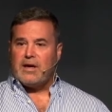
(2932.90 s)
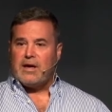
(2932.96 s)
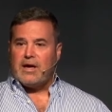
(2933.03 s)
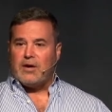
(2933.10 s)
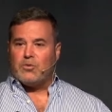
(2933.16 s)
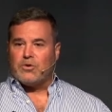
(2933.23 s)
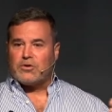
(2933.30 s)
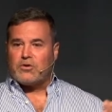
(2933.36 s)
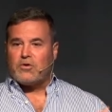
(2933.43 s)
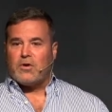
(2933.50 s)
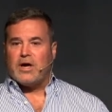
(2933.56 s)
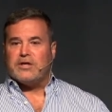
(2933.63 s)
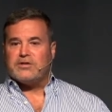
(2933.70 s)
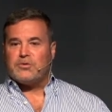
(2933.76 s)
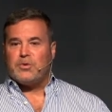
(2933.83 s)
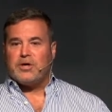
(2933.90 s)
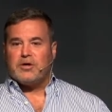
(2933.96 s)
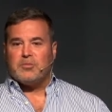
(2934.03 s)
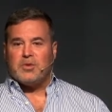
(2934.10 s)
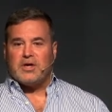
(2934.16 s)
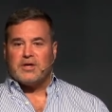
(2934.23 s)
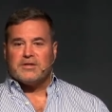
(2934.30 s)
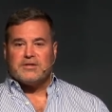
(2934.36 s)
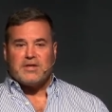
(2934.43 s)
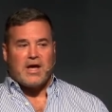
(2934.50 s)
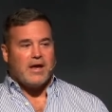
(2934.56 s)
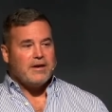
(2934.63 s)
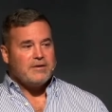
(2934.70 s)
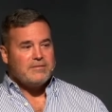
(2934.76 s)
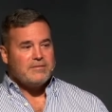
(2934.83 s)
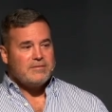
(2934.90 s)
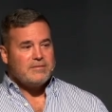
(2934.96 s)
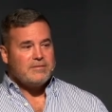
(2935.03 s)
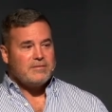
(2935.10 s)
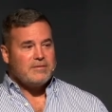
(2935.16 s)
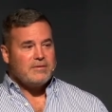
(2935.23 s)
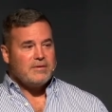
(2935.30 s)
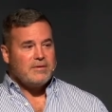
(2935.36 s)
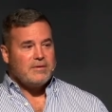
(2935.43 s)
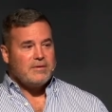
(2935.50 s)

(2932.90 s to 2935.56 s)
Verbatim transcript: And with Christ, we can be content. Amen.